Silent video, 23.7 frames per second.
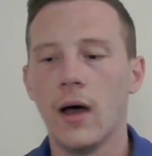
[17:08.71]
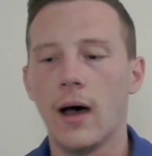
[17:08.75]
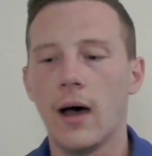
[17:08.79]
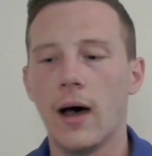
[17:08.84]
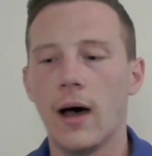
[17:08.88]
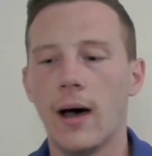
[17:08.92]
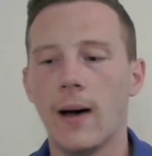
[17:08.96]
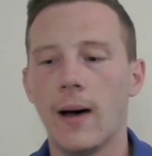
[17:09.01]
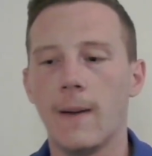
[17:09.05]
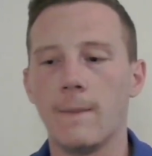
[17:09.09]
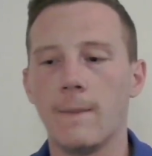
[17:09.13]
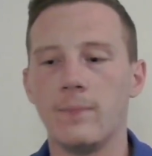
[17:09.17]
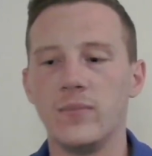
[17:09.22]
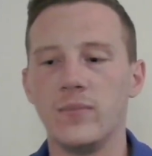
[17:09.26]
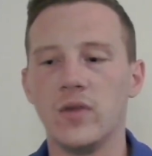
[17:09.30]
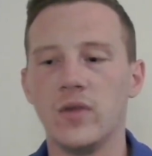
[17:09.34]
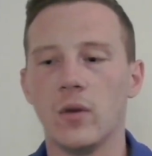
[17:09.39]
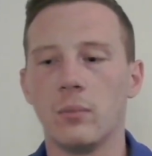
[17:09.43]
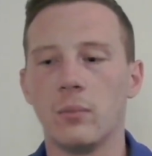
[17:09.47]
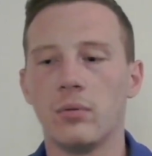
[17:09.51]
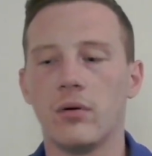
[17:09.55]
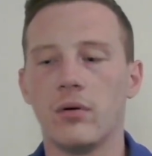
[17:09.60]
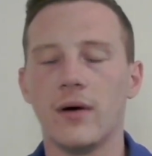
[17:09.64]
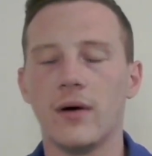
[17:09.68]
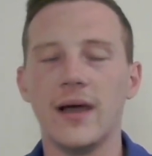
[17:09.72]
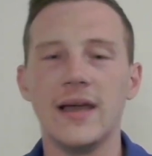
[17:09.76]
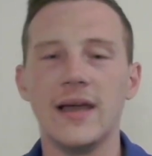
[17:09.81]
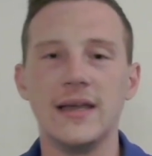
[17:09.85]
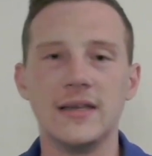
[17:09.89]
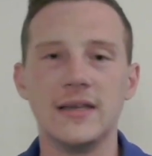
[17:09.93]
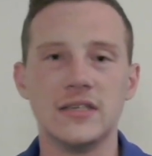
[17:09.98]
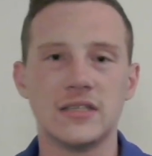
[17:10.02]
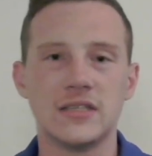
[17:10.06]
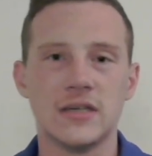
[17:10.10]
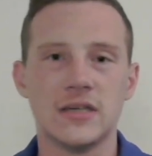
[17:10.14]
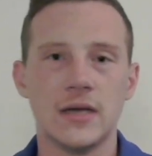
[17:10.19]
um, you know,
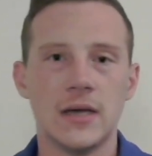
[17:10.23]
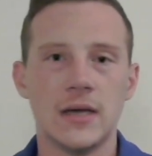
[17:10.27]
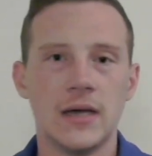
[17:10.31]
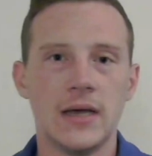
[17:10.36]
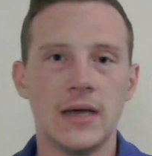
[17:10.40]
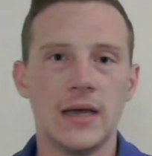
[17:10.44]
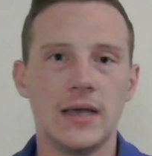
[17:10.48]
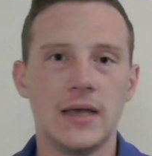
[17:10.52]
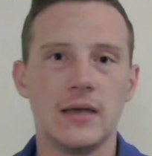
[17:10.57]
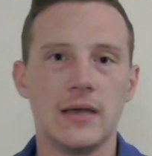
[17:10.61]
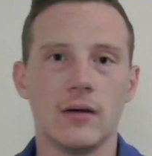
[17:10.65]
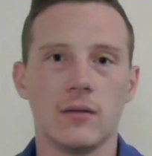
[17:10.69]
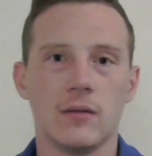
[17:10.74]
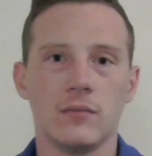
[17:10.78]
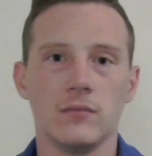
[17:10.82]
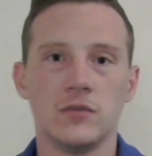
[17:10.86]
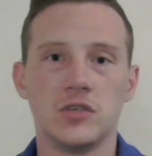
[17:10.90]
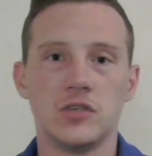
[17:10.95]
plays you know,